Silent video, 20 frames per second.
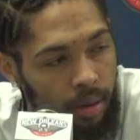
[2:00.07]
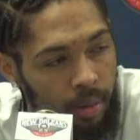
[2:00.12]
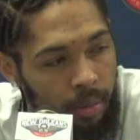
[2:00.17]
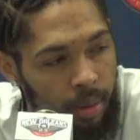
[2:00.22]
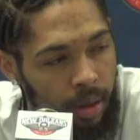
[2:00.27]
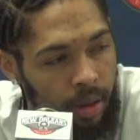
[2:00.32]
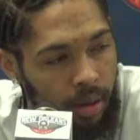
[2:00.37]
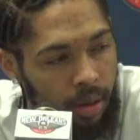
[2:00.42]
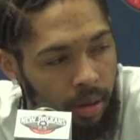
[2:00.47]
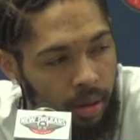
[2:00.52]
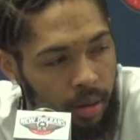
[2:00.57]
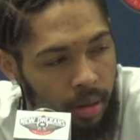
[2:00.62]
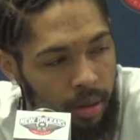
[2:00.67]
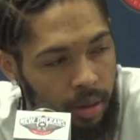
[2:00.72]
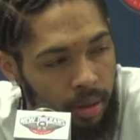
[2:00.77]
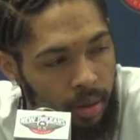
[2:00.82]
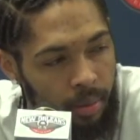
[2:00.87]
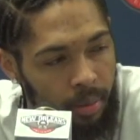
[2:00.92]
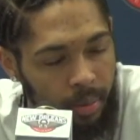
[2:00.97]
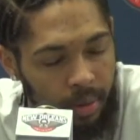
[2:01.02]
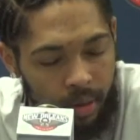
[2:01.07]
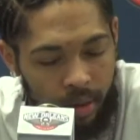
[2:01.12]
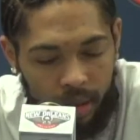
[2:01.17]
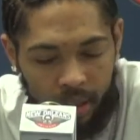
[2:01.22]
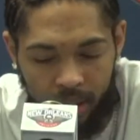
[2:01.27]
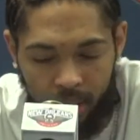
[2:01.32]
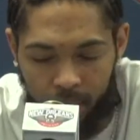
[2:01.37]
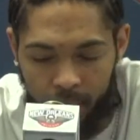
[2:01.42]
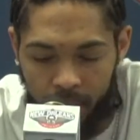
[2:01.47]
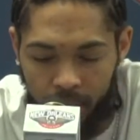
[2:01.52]
a little bit closer to him and
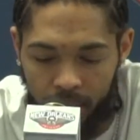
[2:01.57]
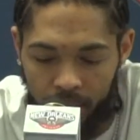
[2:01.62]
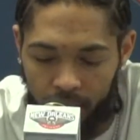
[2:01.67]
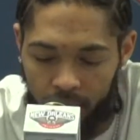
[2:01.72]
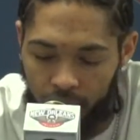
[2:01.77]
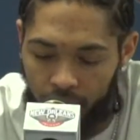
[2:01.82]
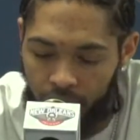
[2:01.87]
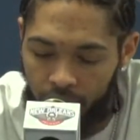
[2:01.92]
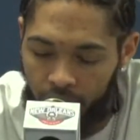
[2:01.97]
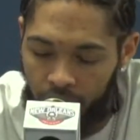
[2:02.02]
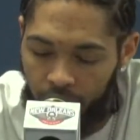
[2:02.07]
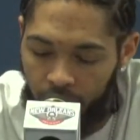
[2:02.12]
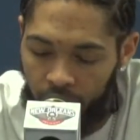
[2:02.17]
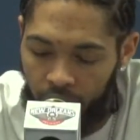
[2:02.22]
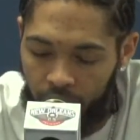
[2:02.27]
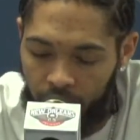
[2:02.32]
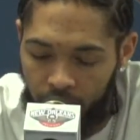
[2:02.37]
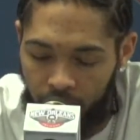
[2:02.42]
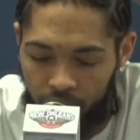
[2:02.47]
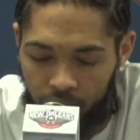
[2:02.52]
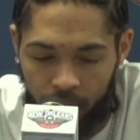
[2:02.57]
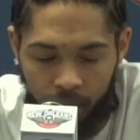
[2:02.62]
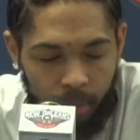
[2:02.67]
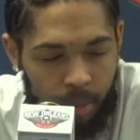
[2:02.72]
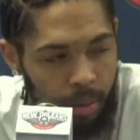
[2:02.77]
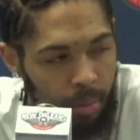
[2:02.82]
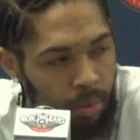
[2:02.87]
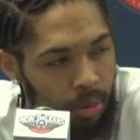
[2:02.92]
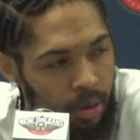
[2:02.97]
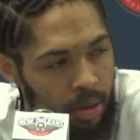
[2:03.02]
gives me a little
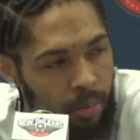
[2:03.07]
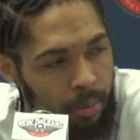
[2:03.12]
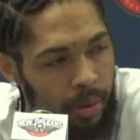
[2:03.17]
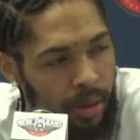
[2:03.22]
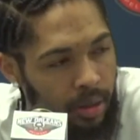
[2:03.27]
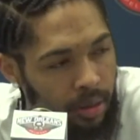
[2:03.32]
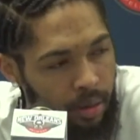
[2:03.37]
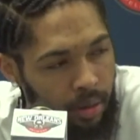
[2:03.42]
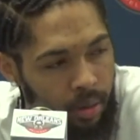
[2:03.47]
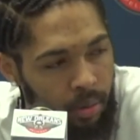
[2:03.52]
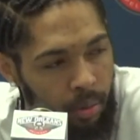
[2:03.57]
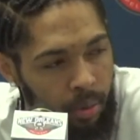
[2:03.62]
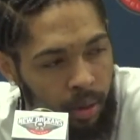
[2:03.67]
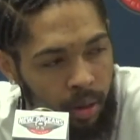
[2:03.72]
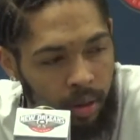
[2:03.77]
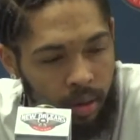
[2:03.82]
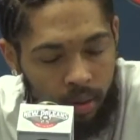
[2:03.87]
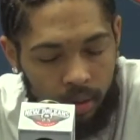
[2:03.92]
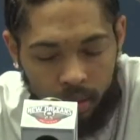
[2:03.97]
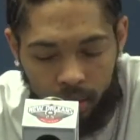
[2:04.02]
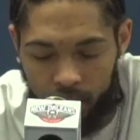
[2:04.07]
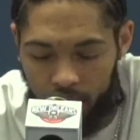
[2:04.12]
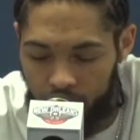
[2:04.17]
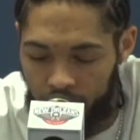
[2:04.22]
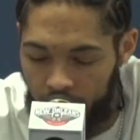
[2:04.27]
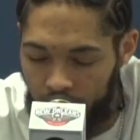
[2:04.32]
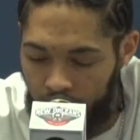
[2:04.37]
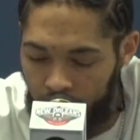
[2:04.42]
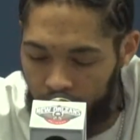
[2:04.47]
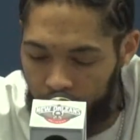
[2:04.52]
bit more space on the wing.
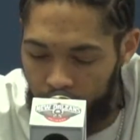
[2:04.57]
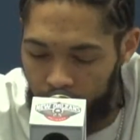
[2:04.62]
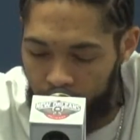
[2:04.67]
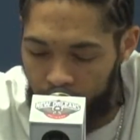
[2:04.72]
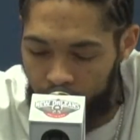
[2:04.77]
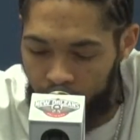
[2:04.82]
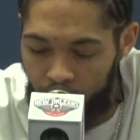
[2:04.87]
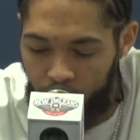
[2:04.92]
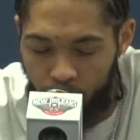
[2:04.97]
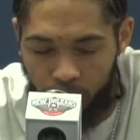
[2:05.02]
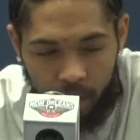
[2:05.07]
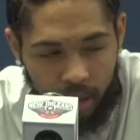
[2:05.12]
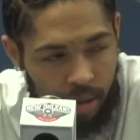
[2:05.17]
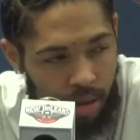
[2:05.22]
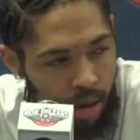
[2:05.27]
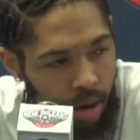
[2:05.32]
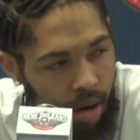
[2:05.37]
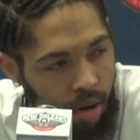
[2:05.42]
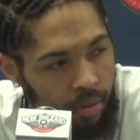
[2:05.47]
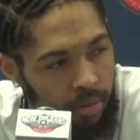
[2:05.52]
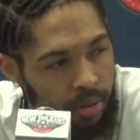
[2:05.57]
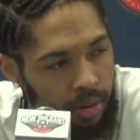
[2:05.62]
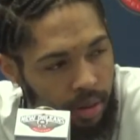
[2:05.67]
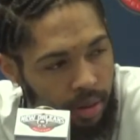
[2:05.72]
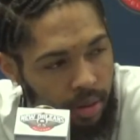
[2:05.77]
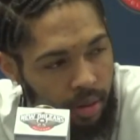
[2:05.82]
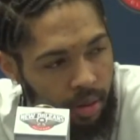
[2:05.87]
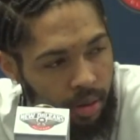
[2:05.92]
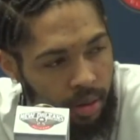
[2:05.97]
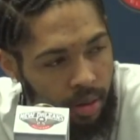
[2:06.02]
He runs our
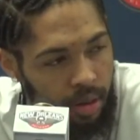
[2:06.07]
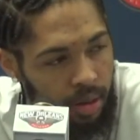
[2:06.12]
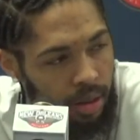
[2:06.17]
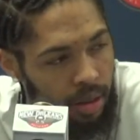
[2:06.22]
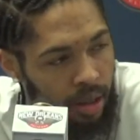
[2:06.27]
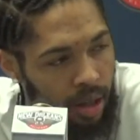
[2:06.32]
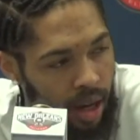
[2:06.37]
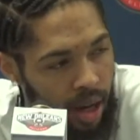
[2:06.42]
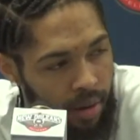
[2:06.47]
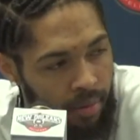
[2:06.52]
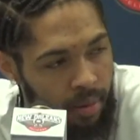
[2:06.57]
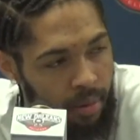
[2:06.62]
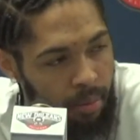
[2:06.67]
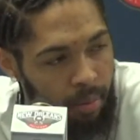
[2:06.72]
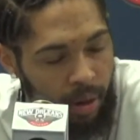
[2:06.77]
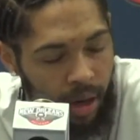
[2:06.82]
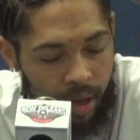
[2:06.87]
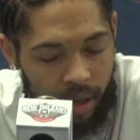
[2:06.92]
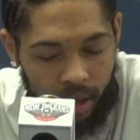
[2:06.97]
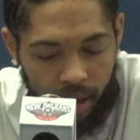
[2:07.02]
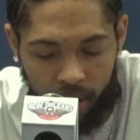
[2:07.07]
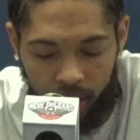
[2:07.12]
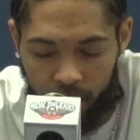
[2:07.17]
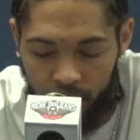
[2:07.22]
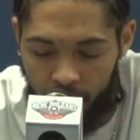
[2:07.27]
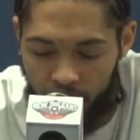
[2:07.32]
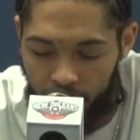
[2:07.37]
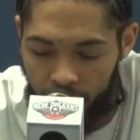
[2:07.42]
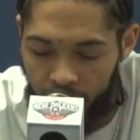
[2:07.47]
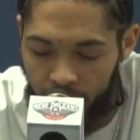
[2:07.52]
offense, so it's good to have him back
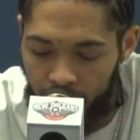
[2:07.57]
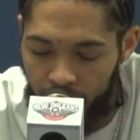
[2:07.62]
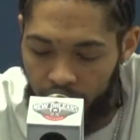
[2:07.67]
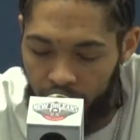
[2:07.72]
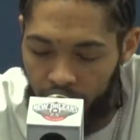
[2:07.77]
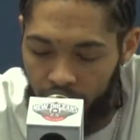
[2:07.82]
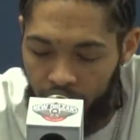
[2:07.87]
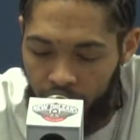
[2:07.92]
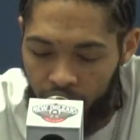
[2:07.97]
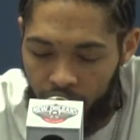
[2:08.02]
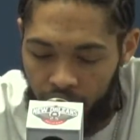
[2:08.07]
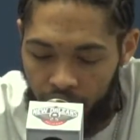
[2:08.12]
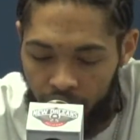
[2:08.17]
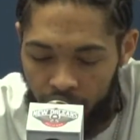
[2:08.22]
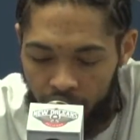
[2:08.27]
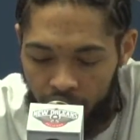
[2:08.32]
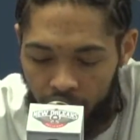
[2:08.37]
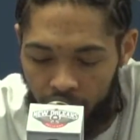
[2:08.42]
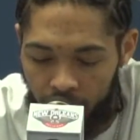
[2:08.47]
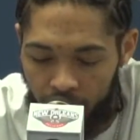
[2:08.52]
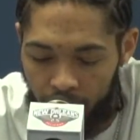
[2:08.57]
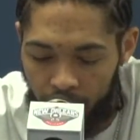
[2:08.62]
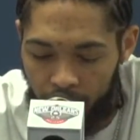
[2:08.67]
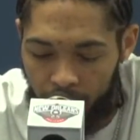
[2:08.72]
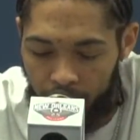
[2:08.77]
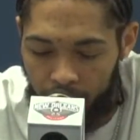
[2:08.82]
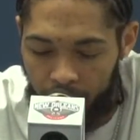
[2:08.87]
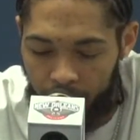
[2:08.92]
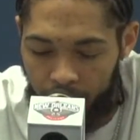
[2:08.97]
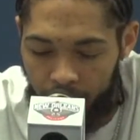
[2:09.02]
out there and
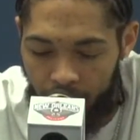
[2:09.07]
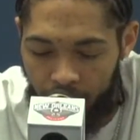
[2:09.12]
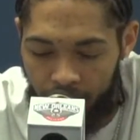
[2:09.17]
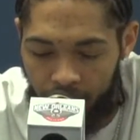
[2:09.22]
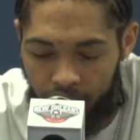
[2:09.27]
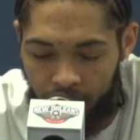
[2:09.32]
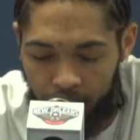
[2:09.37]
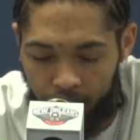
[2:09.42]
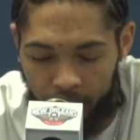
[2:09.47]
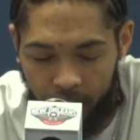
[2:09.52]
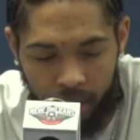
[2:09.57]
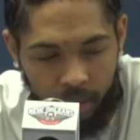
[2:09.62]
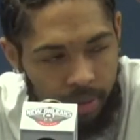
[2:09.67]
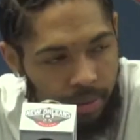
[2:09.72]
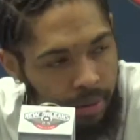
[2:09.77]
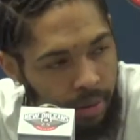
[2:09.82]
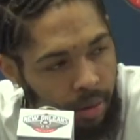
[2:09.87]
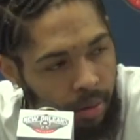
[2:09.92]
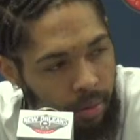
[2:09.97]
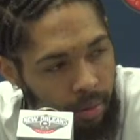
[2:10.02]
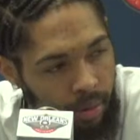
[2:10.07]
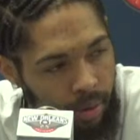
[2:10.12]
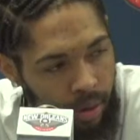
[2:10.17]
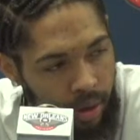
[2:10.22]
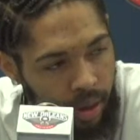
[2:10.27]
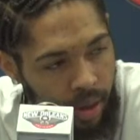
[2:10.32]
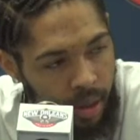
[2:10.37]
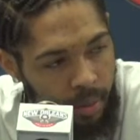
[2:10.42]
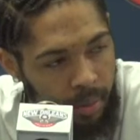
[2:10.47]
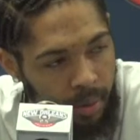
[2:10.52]
having him get a feel for
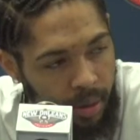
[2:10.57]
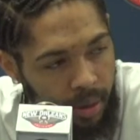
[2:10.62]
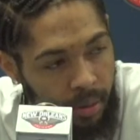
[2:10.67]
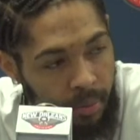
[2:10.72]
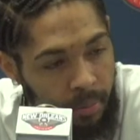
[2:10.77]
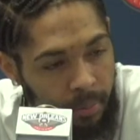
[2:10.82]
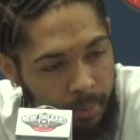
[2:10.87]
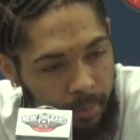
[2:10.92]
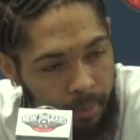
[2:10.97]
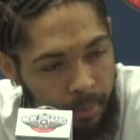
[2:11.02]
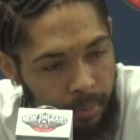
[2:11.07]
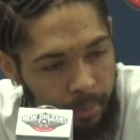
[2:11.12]
the game again.